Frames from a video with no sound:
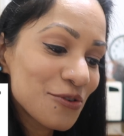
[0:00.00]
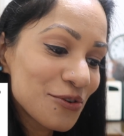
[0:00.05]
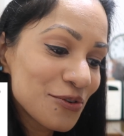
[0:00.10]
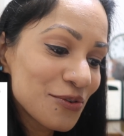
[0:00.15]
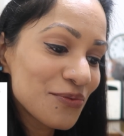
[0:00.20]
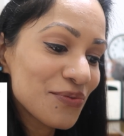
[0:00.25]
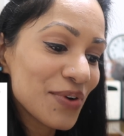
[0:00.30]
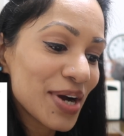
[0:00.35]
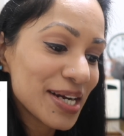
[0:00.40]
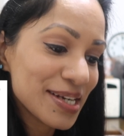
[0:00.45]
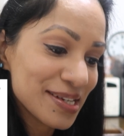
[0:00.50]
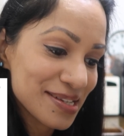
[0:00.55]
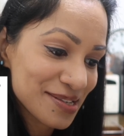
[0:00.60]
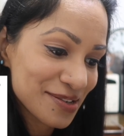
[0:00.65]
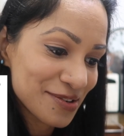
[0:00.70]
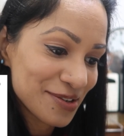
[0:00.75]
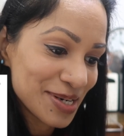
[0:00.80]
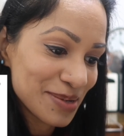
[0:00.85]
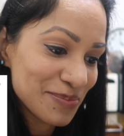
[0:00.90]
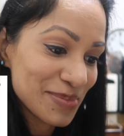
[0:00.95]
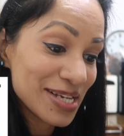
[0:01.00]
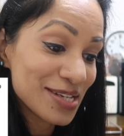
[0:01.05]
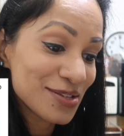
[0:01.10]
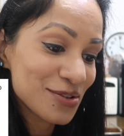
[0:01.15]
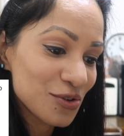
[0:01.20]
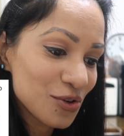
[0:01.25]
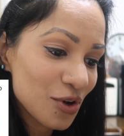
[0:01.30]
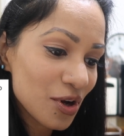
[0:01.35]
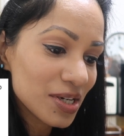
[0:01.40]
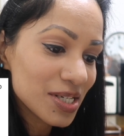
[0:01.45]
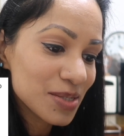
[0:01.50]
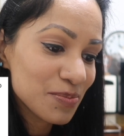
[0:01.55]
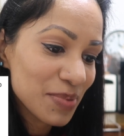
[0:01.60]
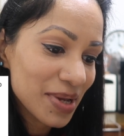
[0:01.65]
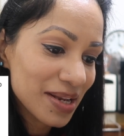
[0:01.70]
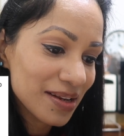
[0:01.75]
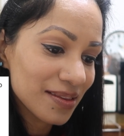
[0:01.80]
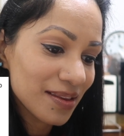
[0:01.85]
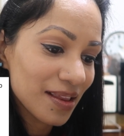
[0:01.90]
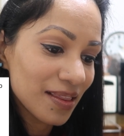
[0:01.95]
roof ice cream is not
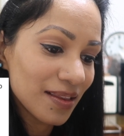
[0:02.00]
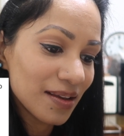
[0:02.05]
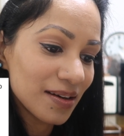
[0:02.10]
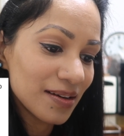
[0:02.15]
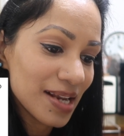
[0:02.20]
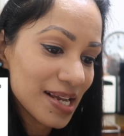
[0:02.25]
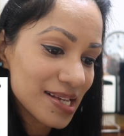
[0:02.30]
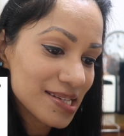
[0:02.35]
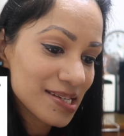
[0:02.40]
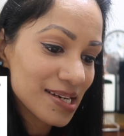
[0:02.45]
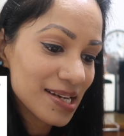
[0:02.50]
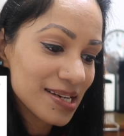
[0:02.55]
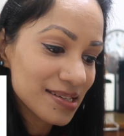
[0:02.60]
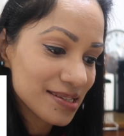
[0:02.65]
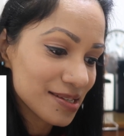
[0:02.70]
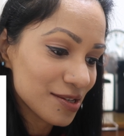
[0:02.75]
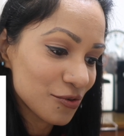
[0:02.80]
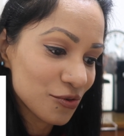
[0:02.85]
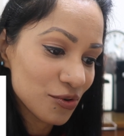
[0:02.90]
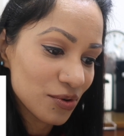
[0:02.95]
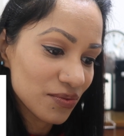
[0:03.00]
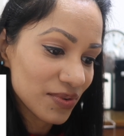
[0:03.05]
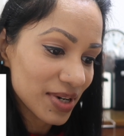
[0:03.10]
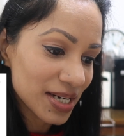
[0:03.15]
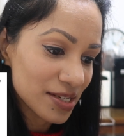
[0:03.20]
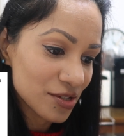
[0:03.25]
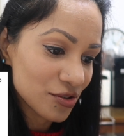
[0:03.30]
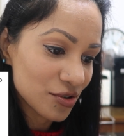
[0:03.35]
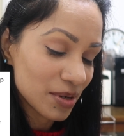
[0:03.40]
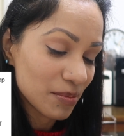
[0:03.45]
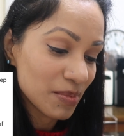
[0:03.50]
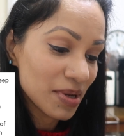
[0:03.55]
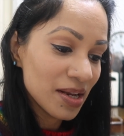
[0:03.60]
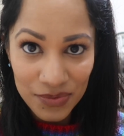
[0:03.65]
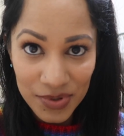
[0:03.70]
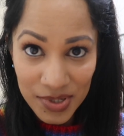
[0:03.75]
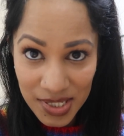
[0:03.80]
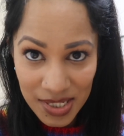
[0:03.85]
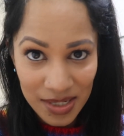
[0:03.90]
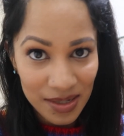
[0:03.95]
better than the Nestlé tin roof ice cream.
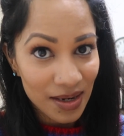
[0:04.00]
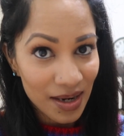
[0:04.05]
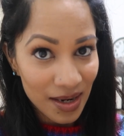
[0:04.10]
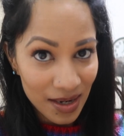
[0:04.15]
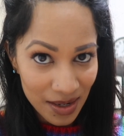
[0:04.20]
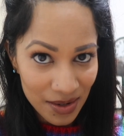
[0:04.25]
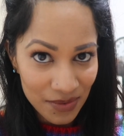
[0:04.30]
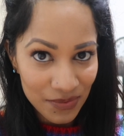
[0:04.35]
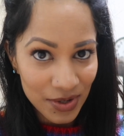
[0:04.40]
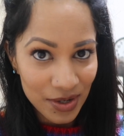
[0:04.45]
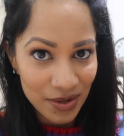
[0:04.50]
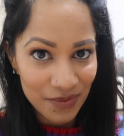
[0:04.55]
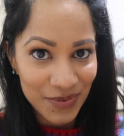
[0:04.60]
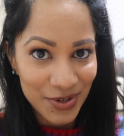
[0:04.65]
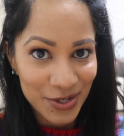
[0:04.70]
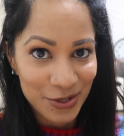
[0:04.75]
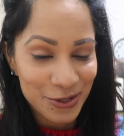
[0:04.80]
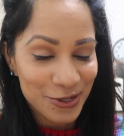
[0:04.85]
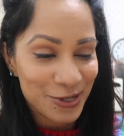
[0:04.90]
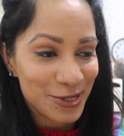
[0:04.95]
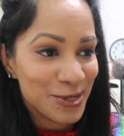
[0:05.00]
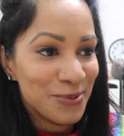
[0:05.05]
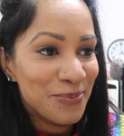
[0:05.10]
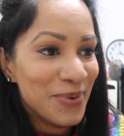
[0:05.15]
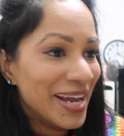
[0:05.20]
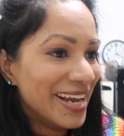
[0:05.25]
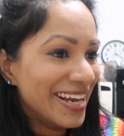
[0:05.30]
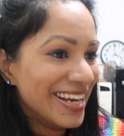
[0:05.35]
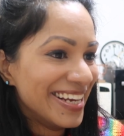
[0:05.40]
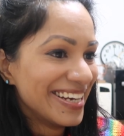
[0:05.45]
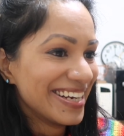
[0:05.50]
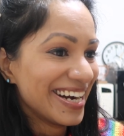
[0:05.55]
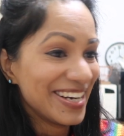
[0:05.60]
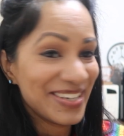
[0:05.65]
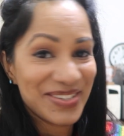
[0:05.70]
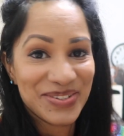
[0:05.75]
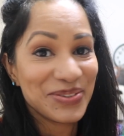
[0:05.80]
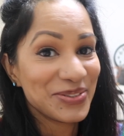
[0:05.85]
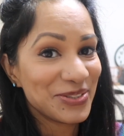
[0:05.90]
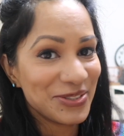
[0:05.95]
Pussy, I have a confession to make.
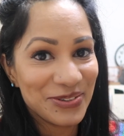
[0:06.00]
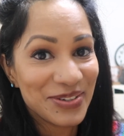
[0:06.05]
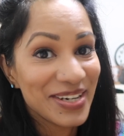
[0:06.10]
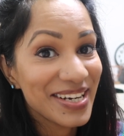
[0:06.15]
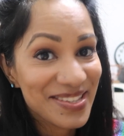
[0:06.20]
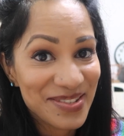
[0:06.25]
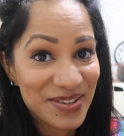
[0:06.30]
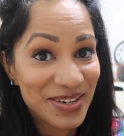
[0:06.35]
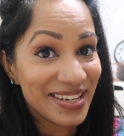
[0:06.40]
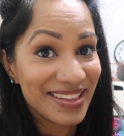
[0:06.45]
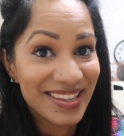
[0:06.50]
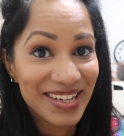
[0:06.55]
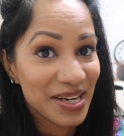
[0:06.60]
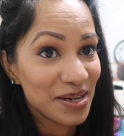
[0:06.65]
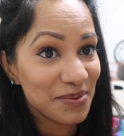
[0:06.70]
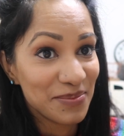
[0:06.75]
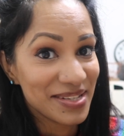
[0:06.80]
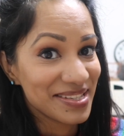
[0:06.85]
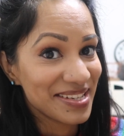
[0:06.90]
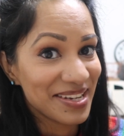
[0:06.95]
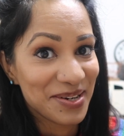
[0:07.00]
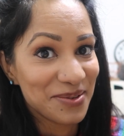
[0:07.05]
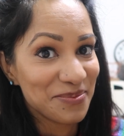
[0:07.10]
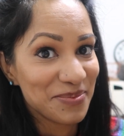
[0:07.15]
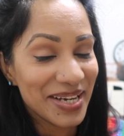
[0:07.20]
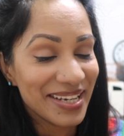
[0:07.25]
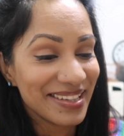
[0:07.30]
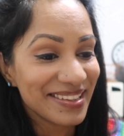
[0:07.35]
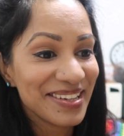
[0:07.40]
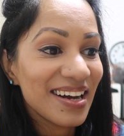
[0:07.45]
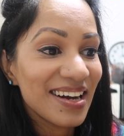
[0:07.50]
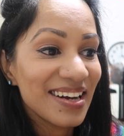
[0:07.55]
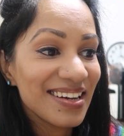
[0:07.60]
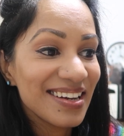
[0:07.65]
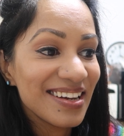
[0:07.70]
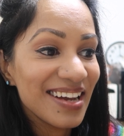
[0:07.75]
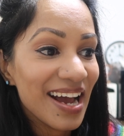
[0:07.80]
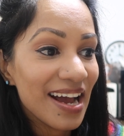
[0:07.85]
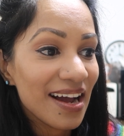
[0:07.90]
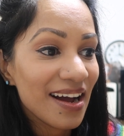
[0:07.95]
I told you, you guys are gonna think I'm a psychopath.
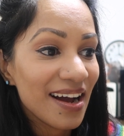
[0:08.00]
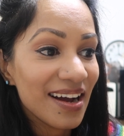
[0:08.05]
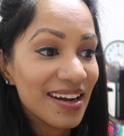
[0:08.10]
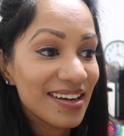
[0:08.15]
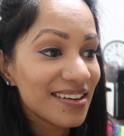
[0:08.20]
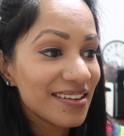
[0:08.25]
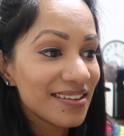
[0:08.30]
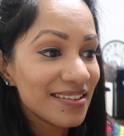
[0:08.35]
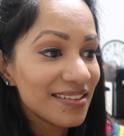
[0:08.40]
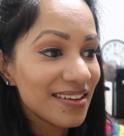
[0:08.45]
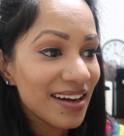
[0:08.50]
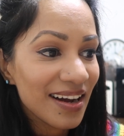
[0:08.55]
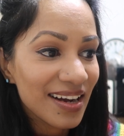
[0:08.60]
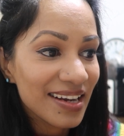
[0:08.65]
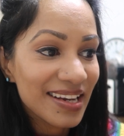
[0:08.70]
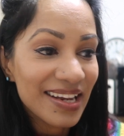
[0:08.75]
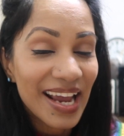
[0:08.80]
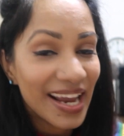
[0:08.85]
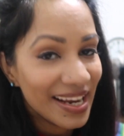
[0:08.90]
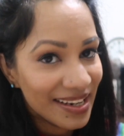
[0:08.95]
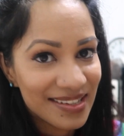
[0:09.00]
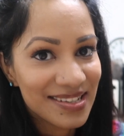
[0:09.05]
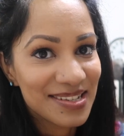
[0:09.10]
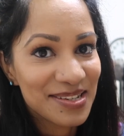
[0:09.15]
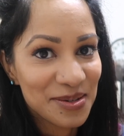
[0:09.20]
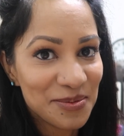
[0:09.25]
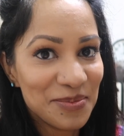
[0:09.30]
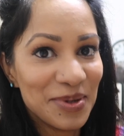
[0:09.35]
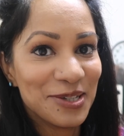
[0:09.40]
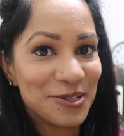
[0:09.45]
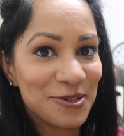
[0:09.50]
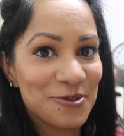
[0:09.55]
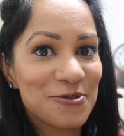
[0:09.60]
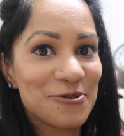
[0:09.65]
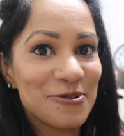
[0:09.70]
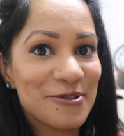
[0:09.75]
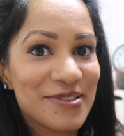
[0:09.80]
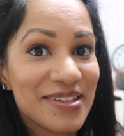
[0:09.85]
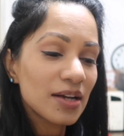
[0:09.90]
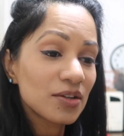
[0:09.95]
I, I, I hate tomato
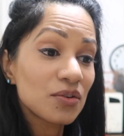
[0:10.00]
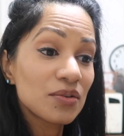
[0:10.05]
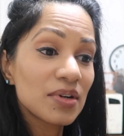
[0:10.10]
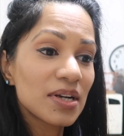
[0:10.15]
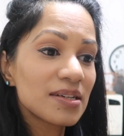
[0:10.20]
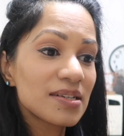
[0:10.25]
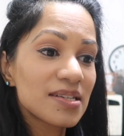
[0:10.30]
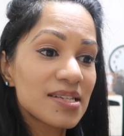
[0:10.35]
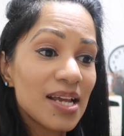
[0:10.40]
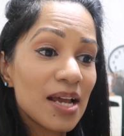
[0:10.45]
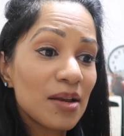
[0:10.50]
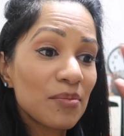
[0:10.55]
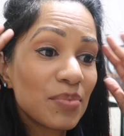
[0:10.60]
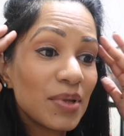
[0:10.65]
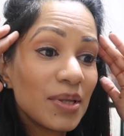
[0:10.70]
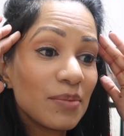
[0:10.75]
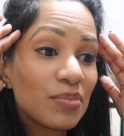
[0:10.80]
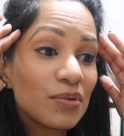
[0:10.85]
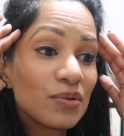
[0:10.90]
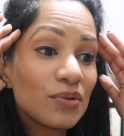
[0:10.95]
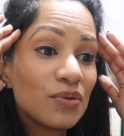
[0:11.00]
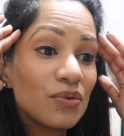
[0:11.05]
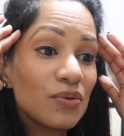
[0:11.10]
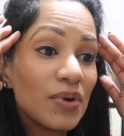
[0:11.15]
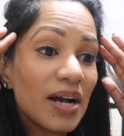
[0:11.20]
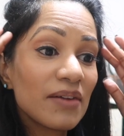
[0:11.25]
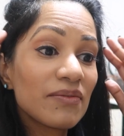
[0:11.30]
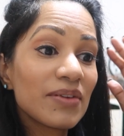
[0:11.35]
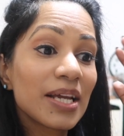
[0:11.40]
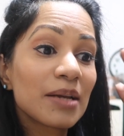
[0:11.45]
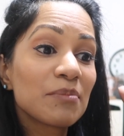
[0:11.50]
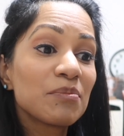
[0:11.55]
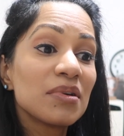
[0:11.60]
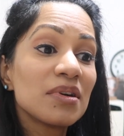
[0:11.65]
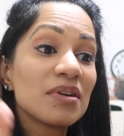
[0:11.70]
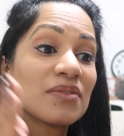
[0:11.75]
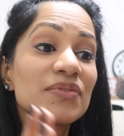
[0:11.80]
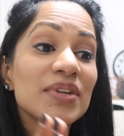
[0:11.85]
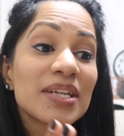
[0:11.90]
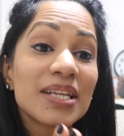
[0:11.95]
sauce. I don't understand people who have like
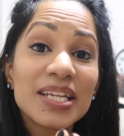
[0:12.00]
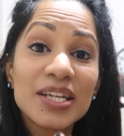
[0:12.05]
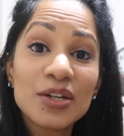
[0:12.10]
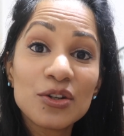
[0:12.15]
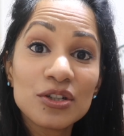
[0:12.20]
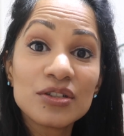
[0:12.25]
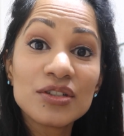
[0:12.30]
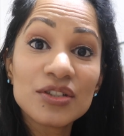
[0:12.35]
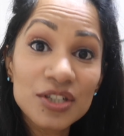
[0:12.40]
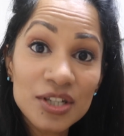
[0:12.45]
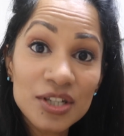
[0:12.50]
perfectly good